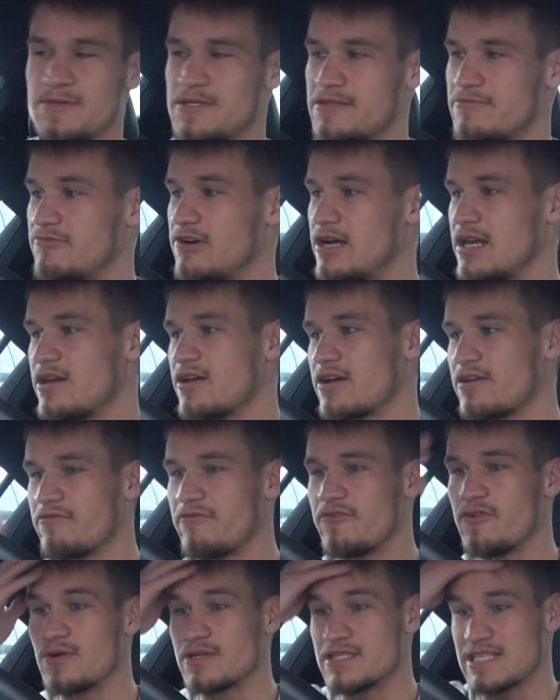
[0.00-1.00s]
which I'm really looking
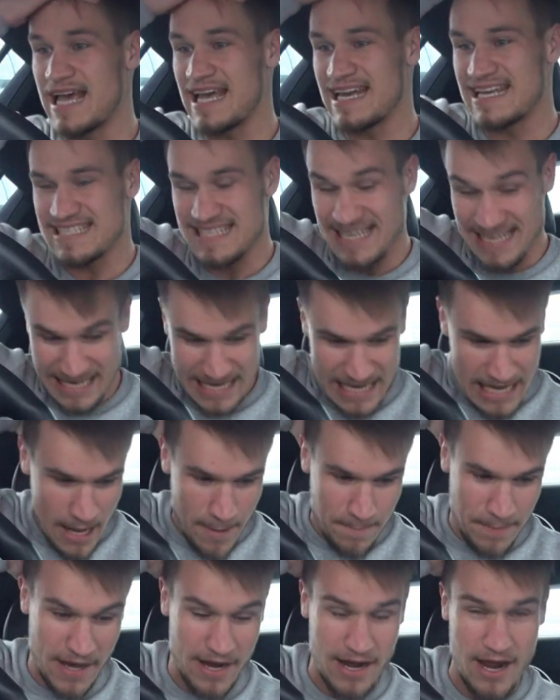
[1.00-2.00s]
forward to editing,
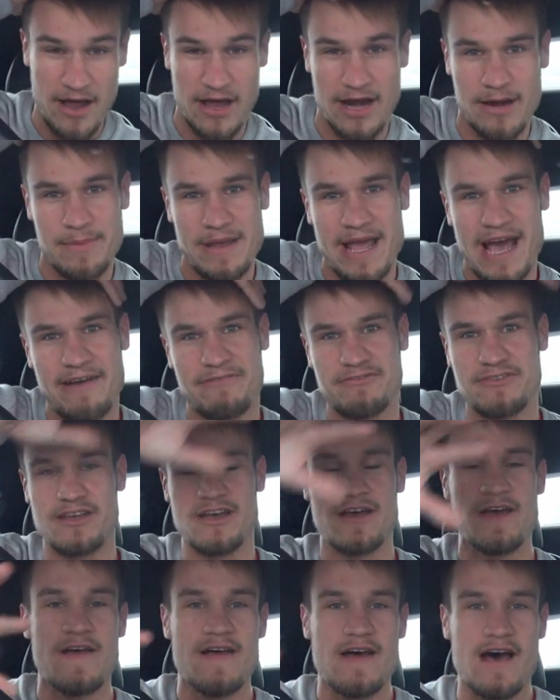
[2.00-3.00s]
but I'm going to have to